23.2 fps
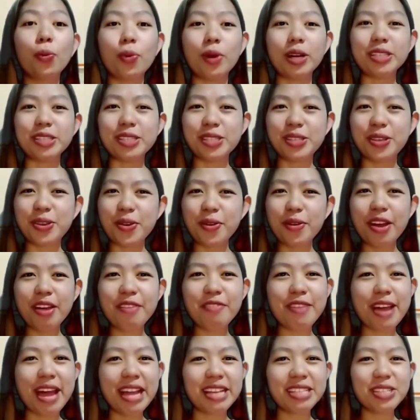Once you
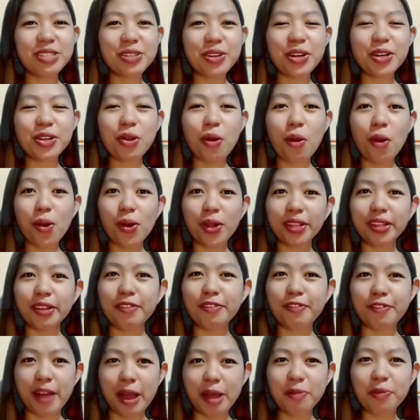have answered all
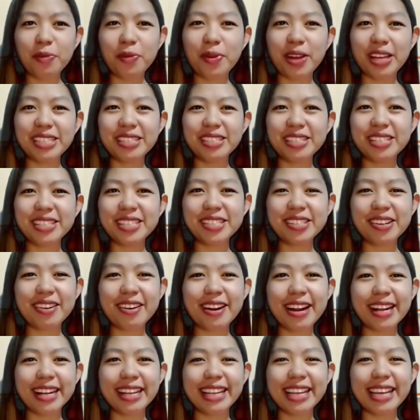the 5 questions
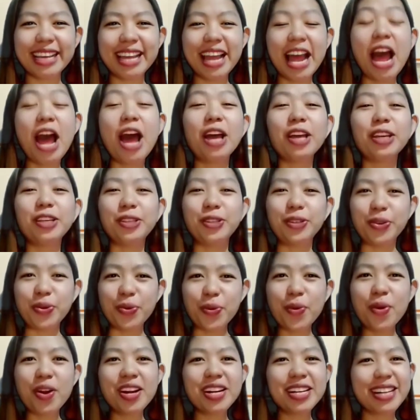correctly,
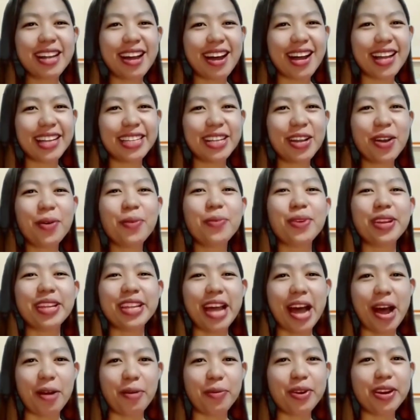you are done with
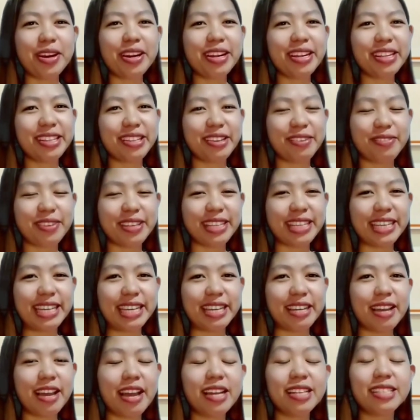our activity.
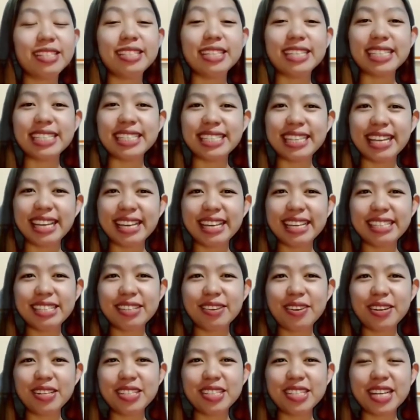Just take a
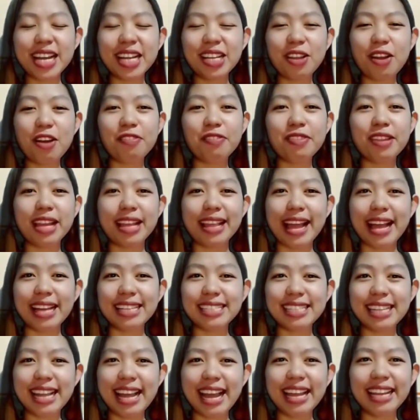screenshot of the
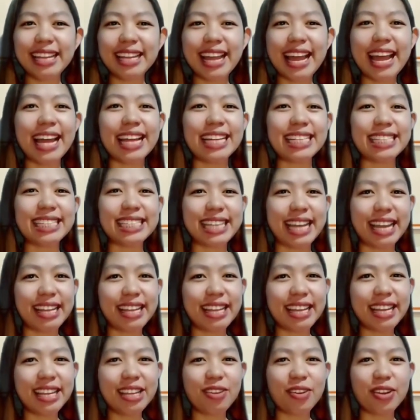last slide and
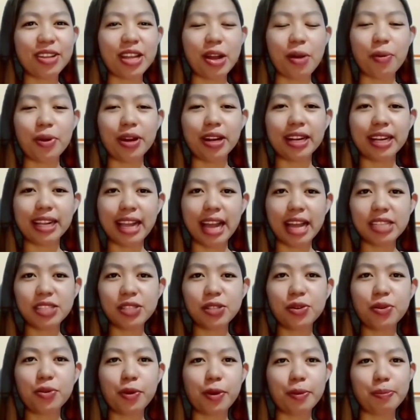send it on our class
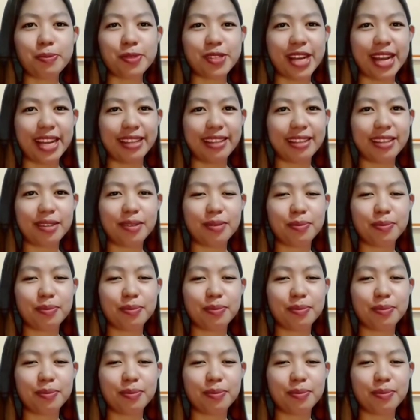group chat.